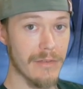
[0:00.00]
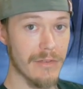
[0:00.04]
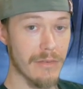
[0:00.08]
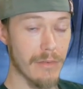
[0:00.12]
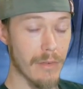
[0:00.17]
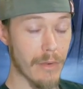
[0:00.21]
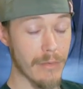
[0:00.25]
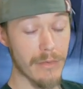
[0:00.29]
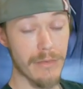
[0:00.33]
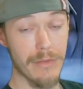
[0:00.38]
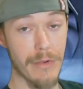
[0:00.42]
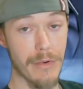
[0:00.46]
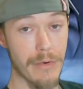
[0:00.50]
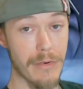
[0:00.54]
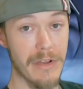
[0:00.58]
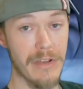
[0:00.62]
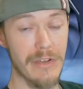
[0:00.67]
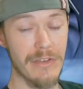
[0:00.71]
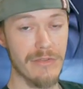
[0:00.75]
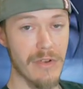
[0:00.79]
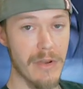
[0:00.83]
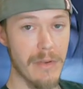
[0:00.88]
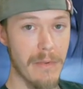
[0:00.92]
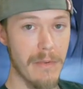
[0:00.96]
or 30
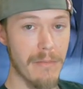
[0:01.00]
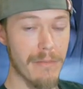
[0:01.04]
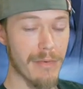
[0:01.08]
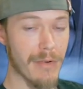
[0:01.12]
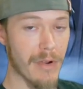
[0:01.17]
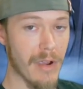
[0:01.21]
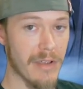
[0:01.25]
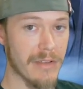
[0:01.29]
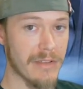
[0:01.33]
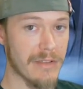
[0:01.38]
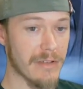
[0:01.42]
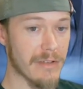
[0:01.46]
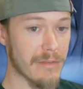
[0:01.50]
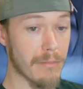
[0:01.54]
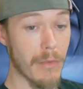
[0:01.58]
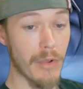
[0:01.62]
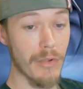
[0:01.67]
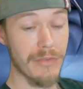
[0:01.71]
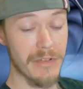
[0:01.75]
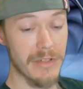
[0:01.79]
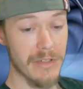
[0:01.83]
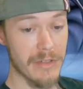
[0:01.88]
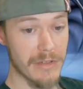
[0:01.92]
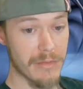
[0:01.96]
streaming
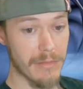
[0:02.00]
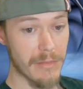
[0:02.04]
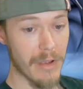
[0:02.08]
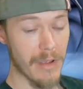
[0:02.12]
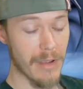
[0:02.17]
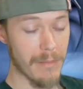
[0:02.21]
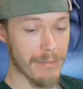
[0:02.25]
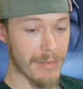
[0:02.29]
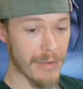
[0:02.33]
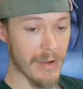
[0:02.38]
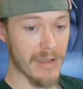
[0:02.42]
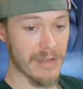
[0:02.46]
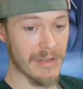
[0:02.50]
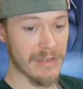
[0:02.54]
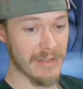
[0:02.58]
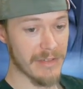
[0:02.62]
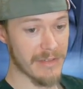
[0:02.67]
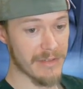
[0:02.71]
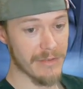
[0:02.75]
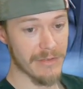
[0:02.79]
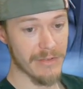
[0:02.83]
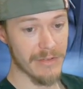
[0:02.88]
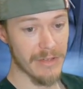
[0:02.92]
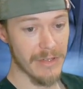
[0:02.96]

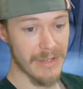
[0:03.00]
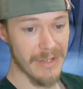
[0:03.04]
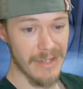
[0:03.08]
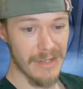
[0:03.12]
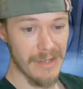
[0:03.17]
processors,